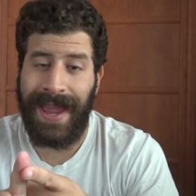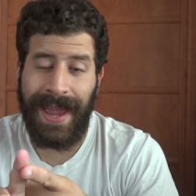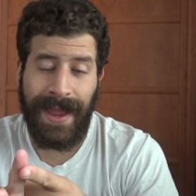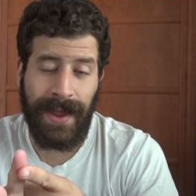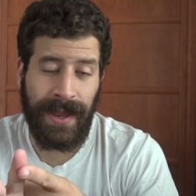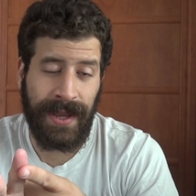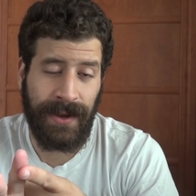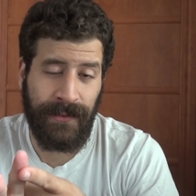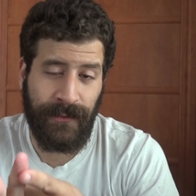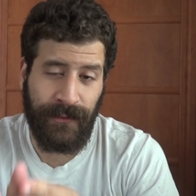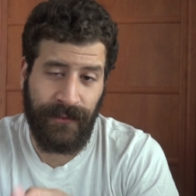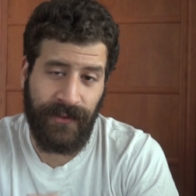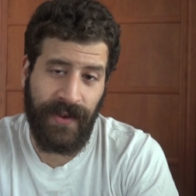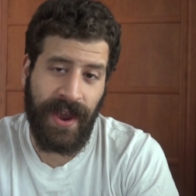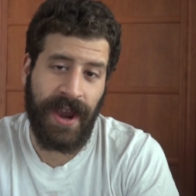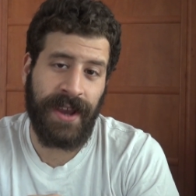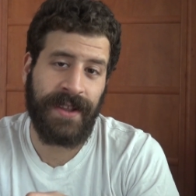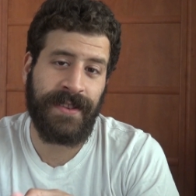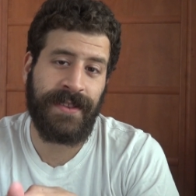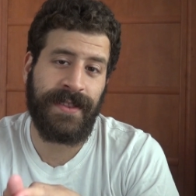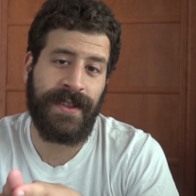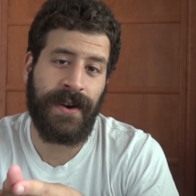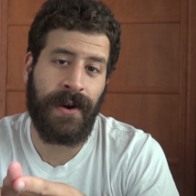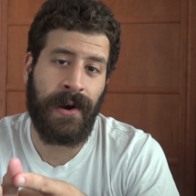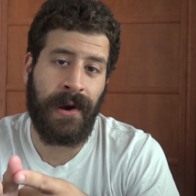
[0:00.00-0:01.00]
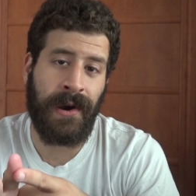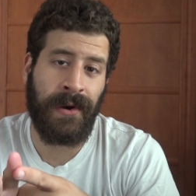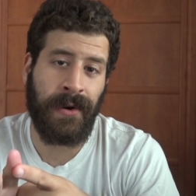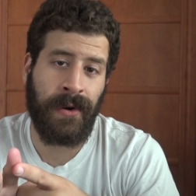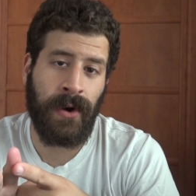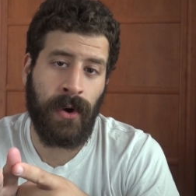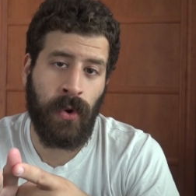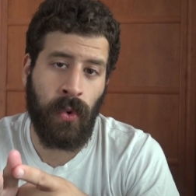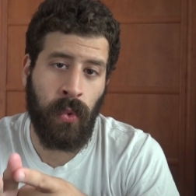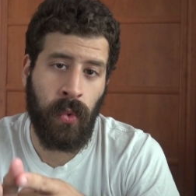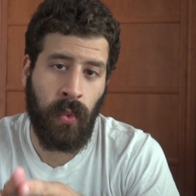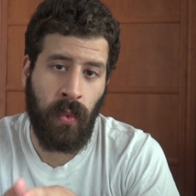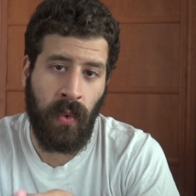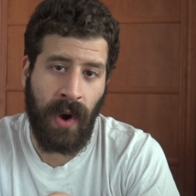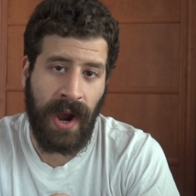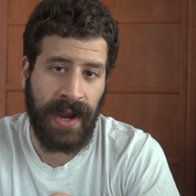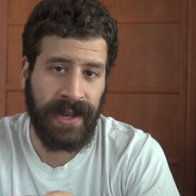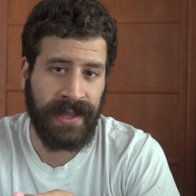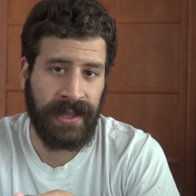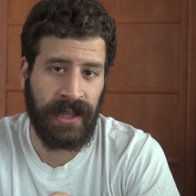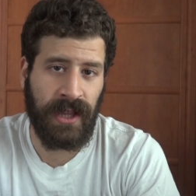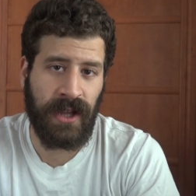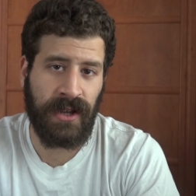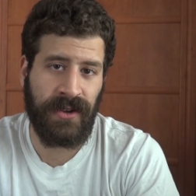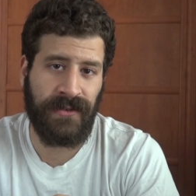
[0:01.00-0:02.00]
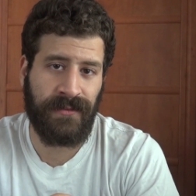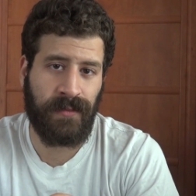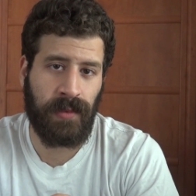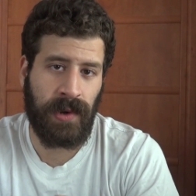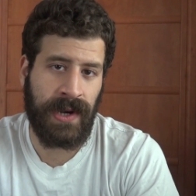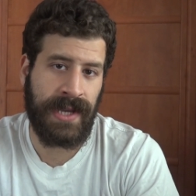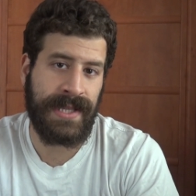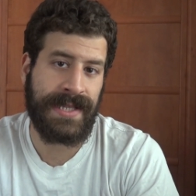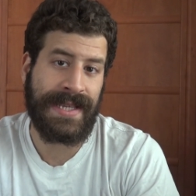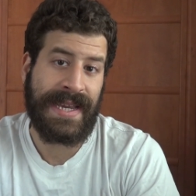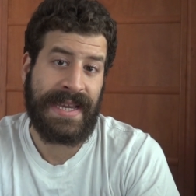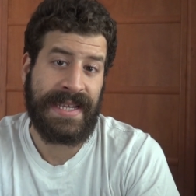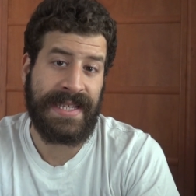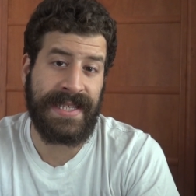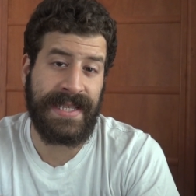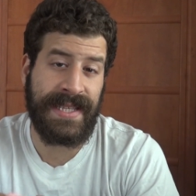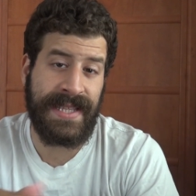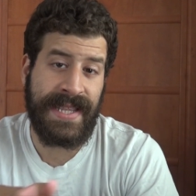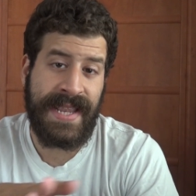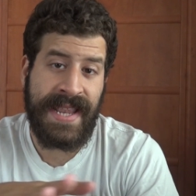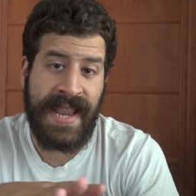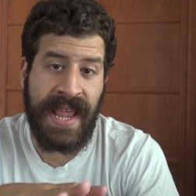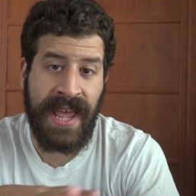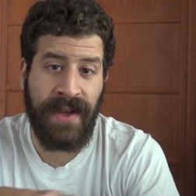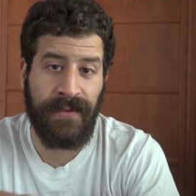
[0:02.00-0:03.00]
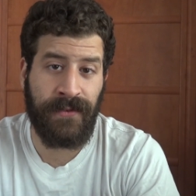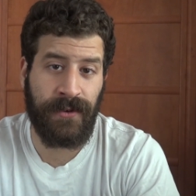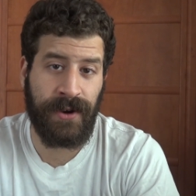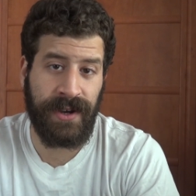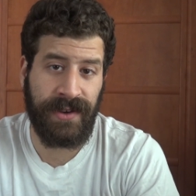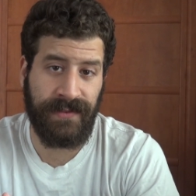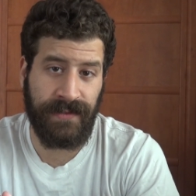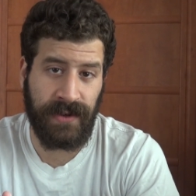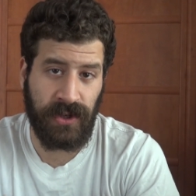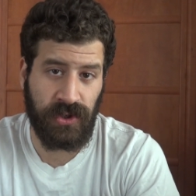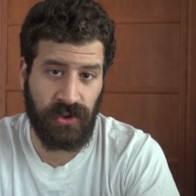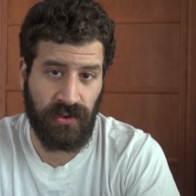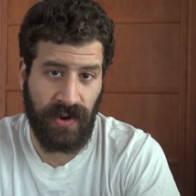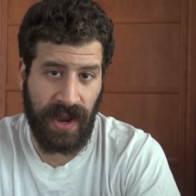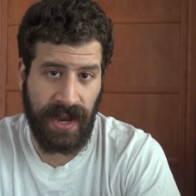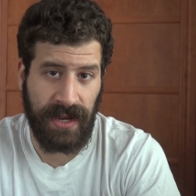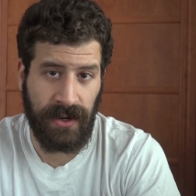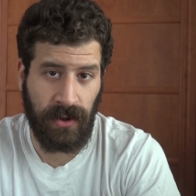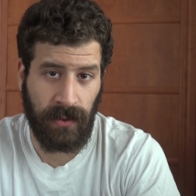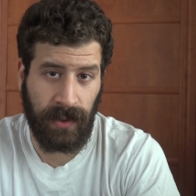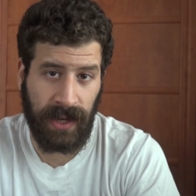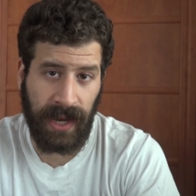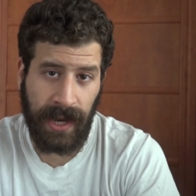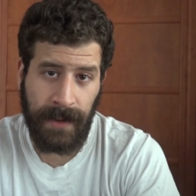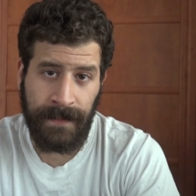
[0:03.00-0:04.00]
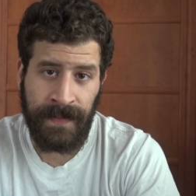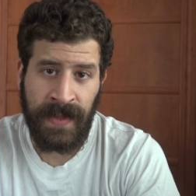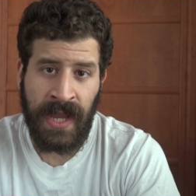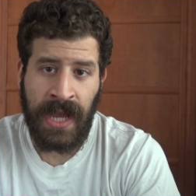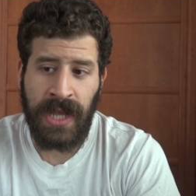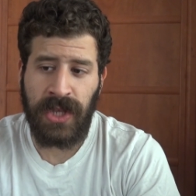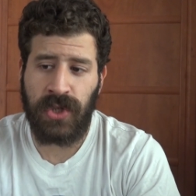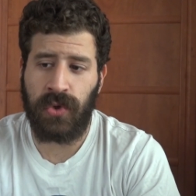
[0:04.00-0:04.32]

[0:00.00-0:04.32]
in fact, there are quite a lot of brands I never even tried, okay?